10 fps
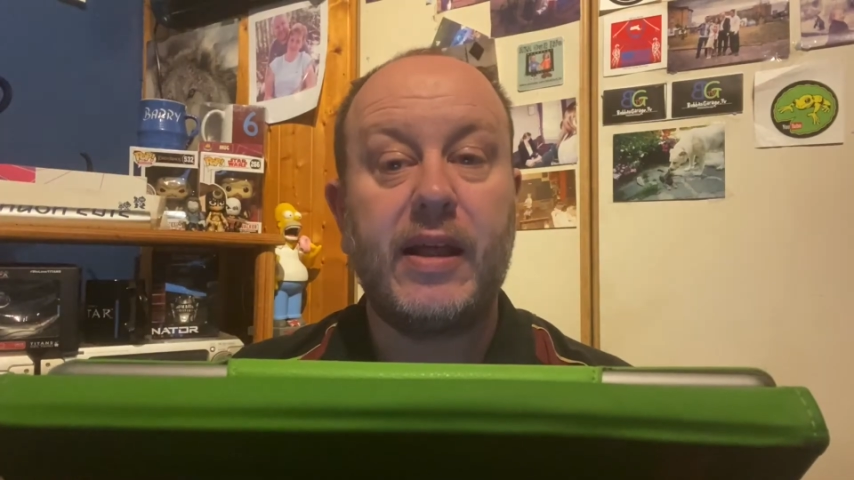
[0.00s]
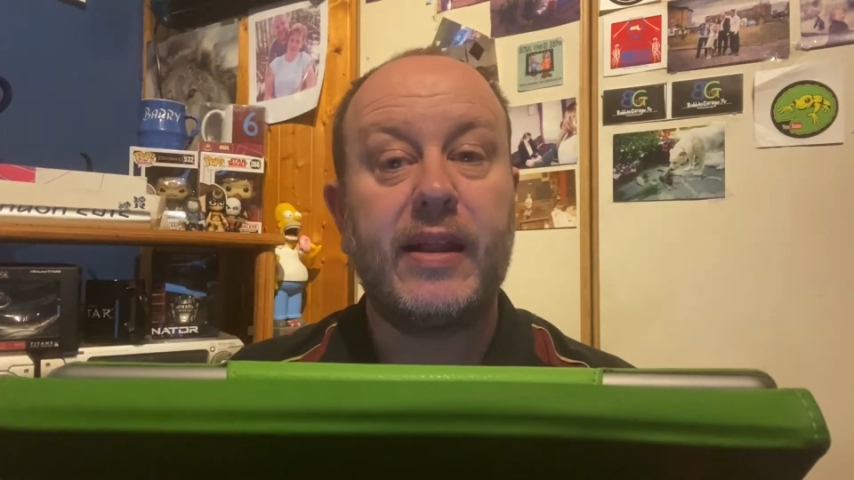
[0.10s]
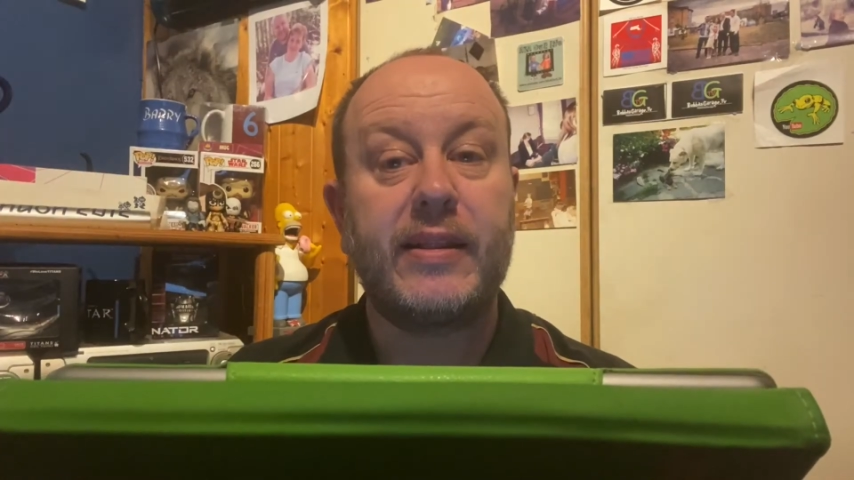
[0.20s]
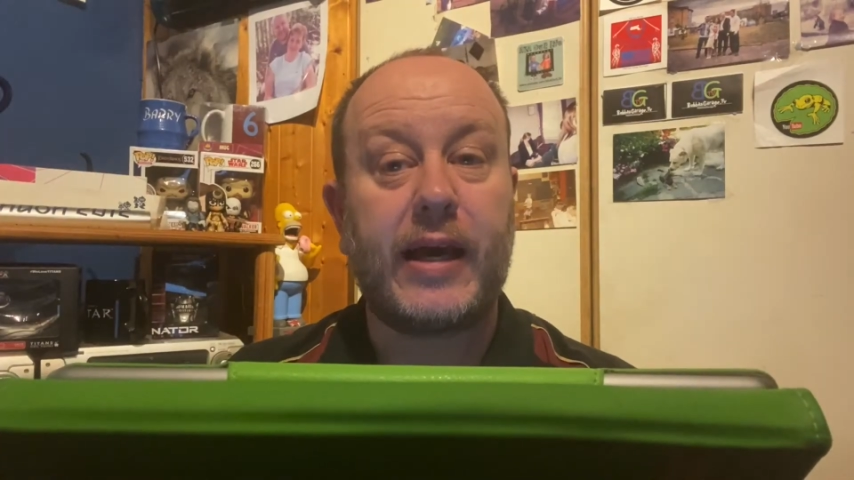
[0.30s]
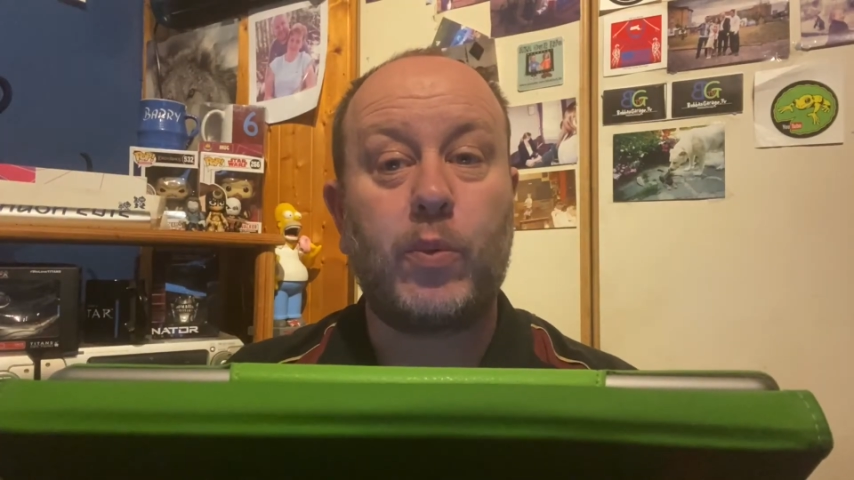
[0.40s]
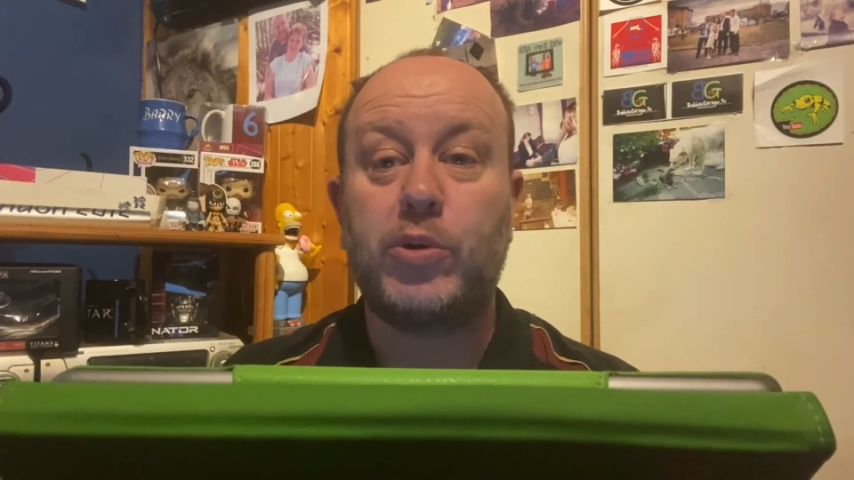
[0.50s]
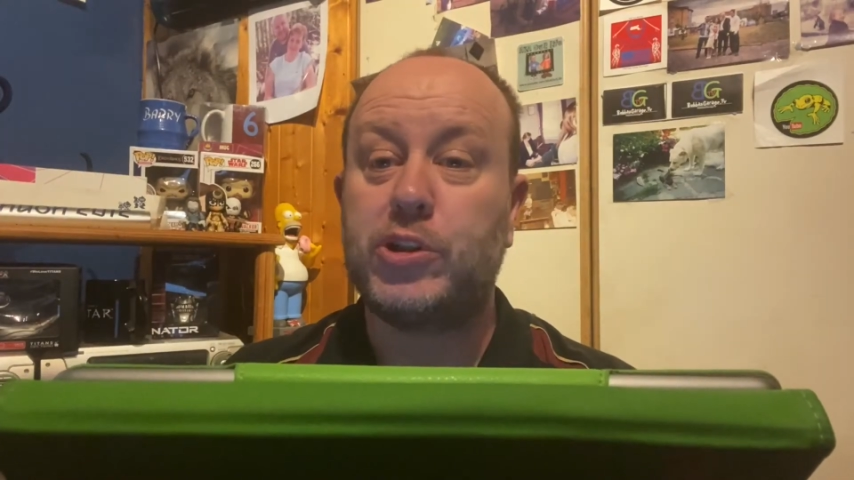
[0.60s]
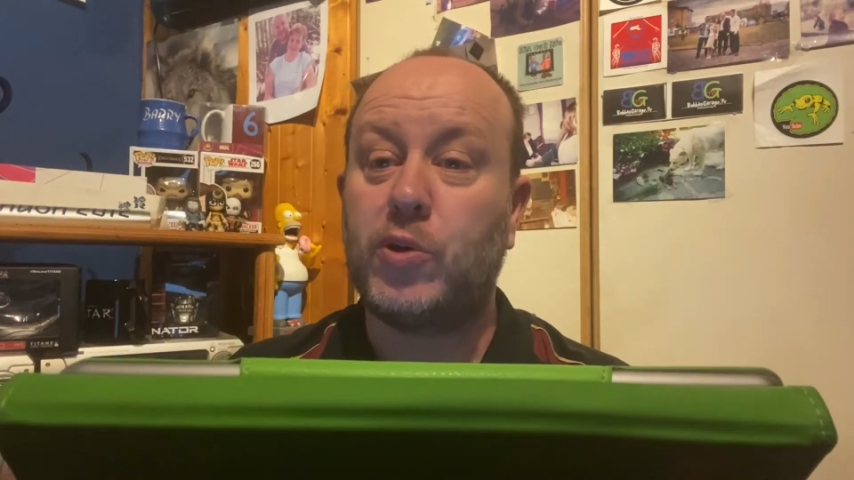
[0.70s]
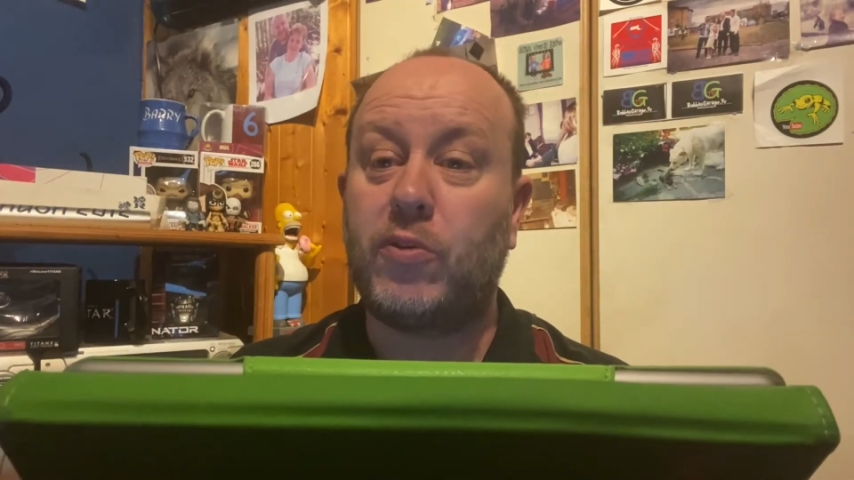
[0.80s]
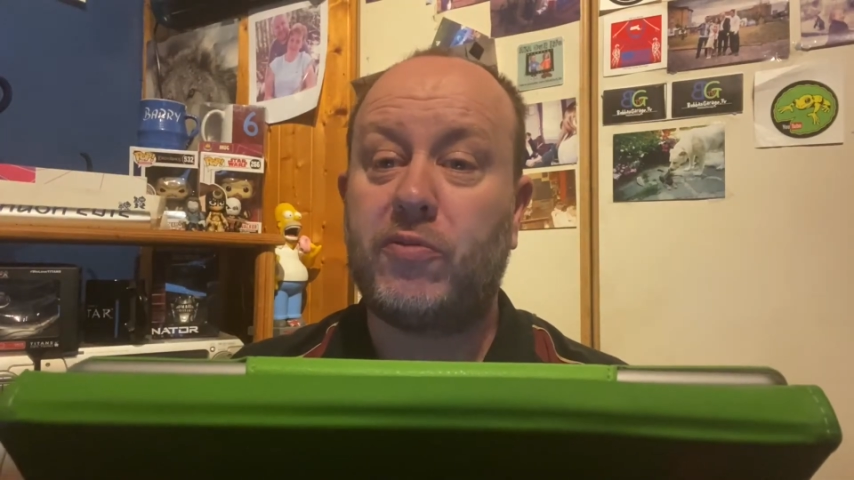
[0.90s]
That was
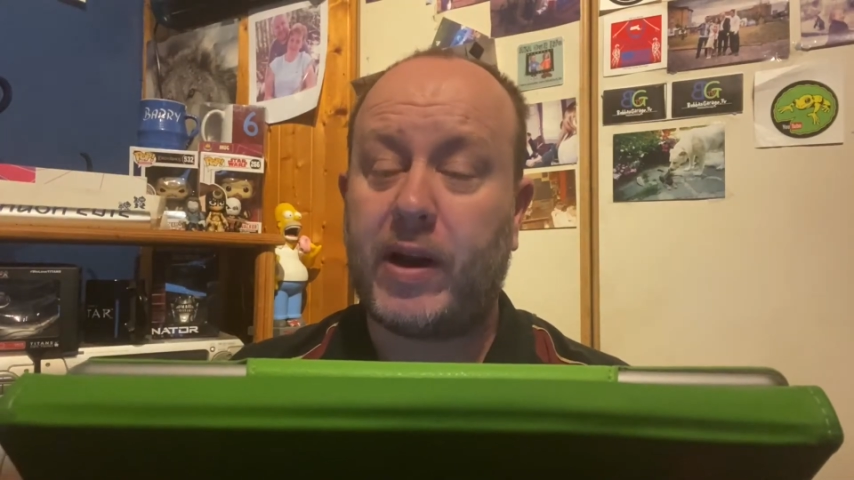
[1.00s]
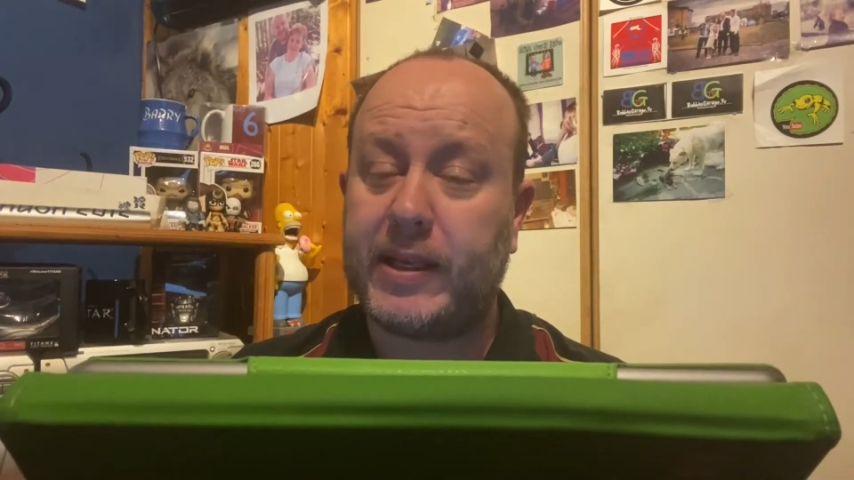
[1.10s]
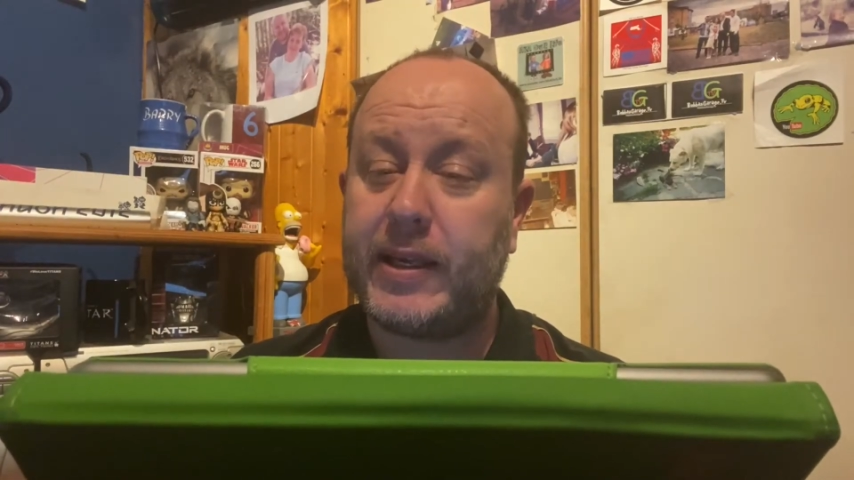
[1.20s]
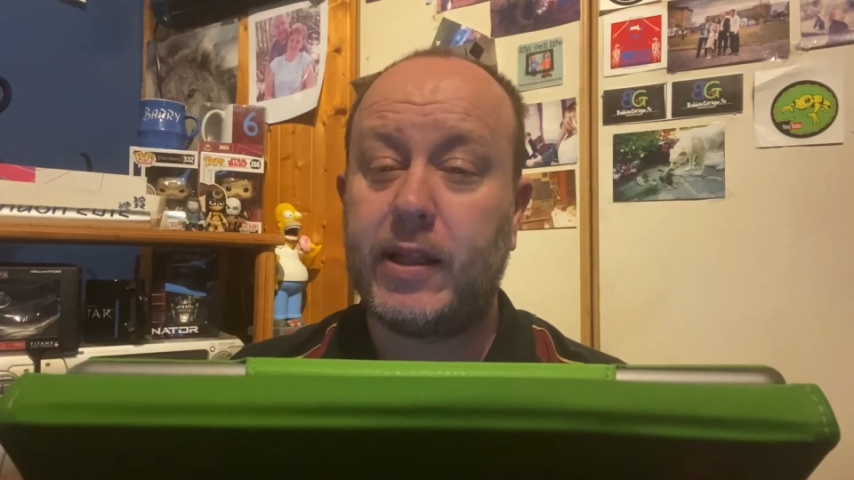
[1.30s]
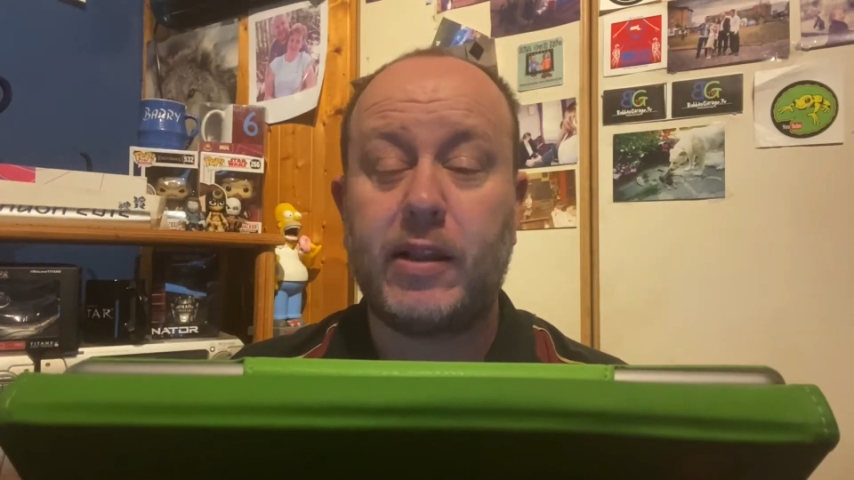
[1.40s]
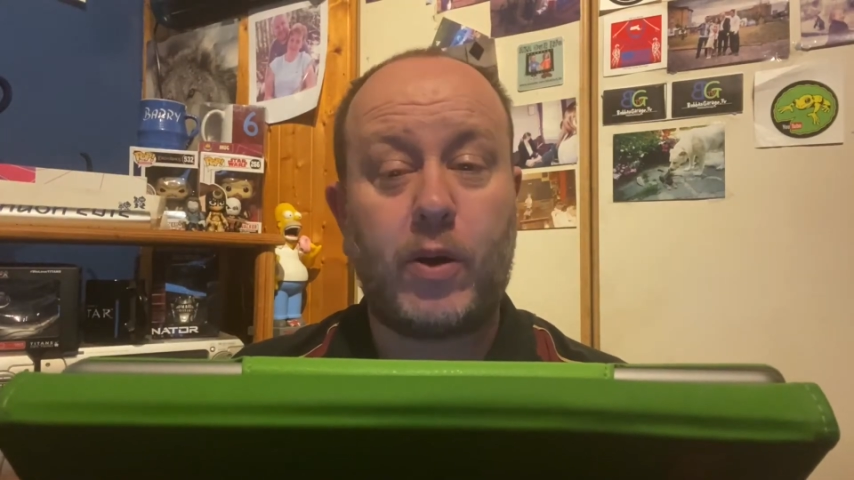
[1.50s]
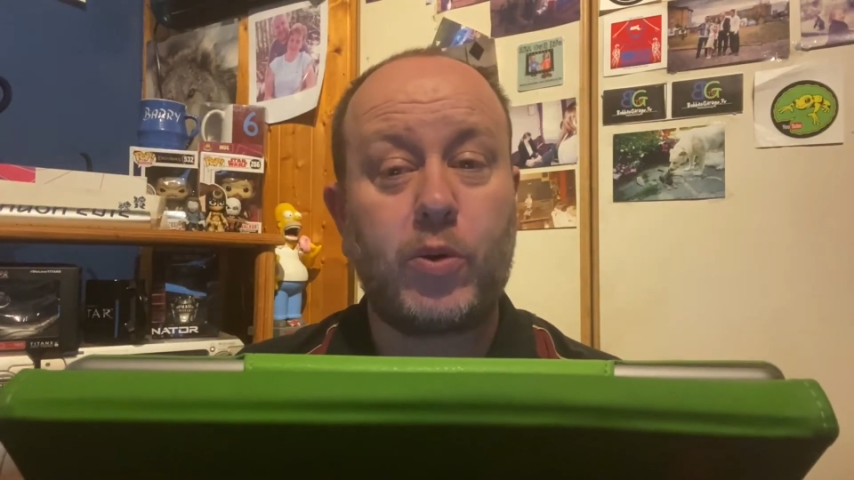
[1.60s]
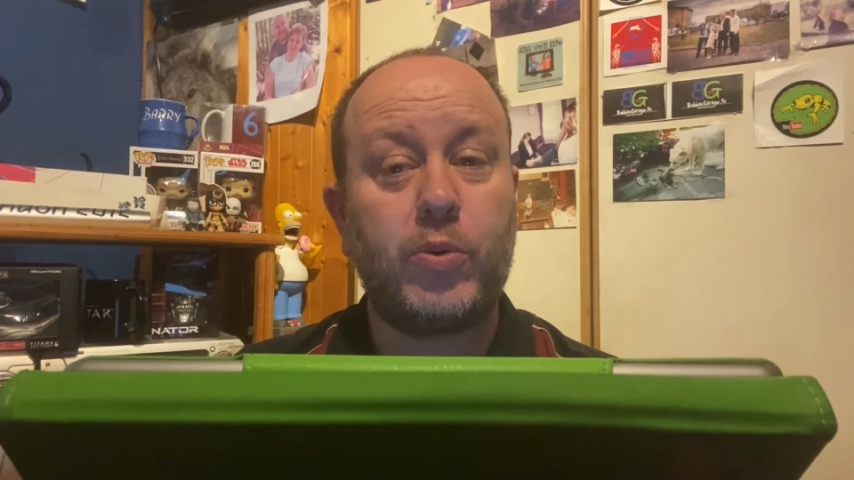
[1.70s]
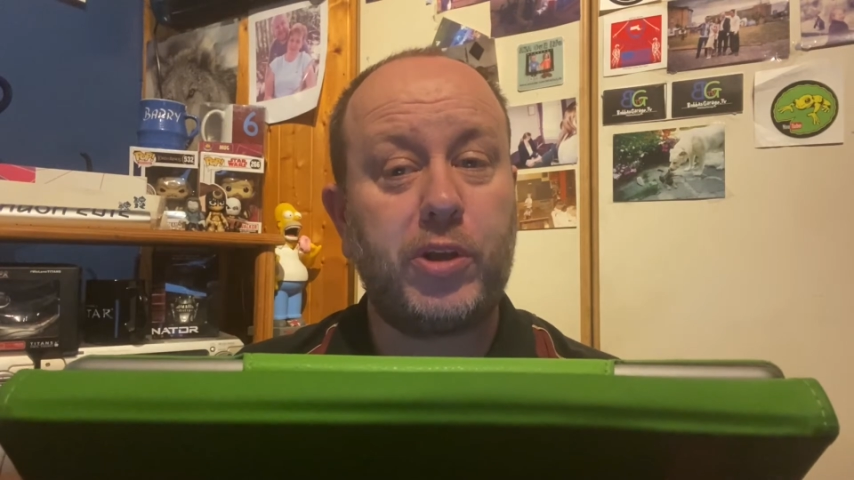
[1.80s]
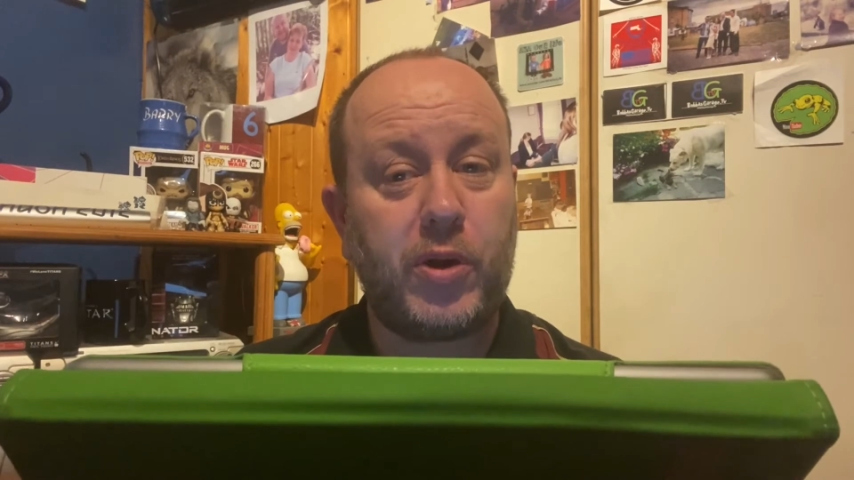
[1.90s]
your funny local
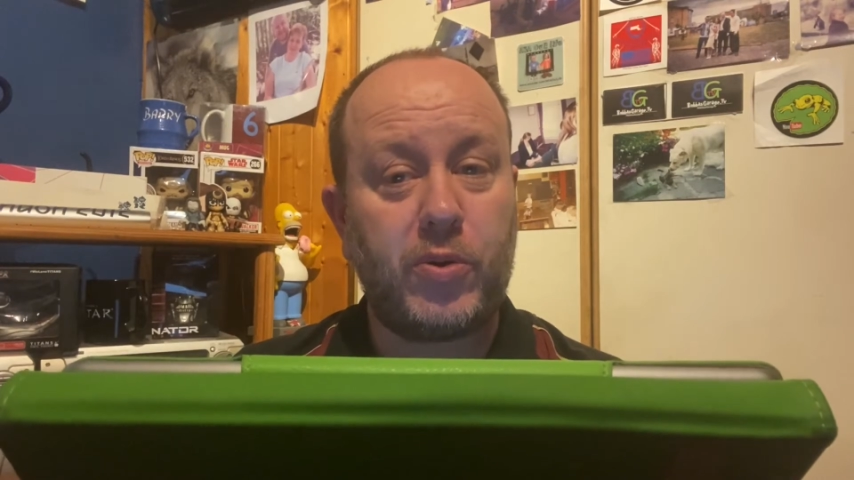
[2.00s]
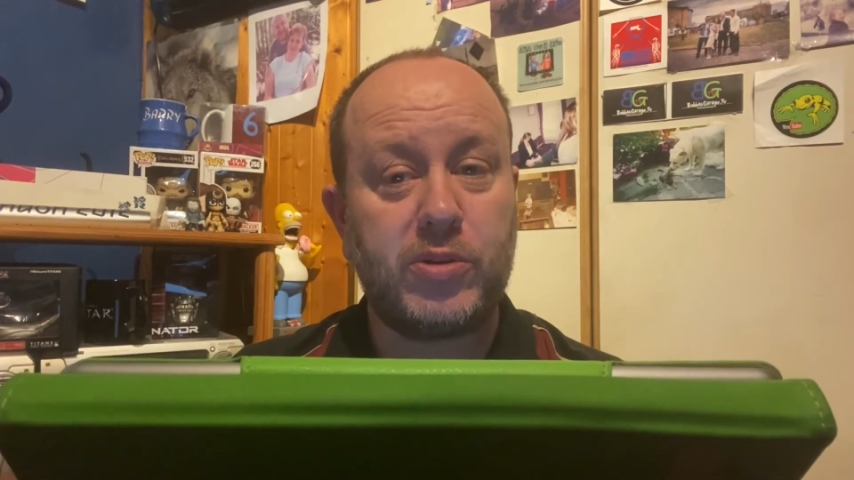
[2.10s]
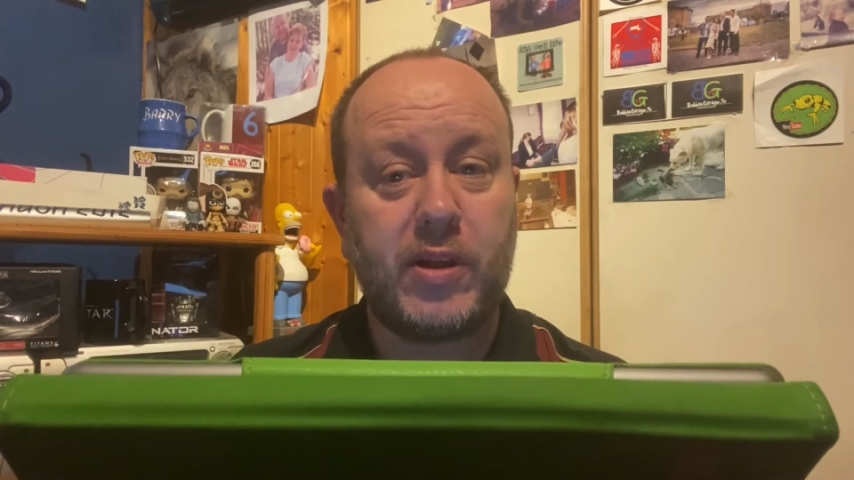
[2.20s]
news.